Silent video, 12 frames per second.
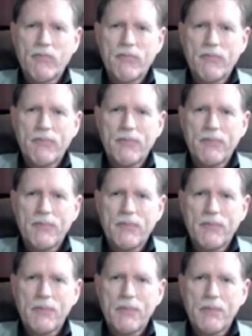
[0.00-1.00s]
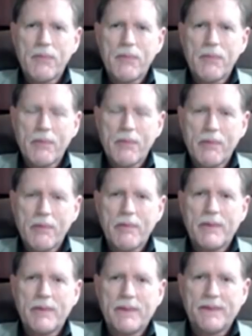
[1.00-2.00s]

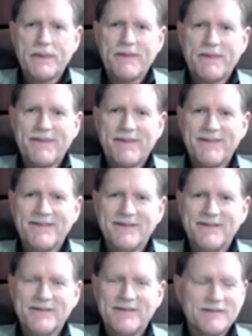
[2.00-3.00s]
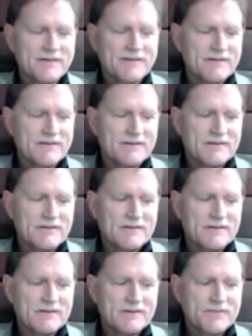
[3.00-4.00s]

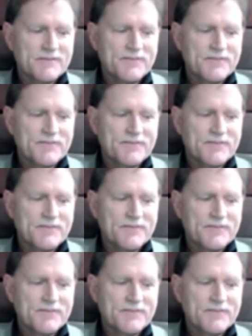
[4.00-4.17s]
[no speech]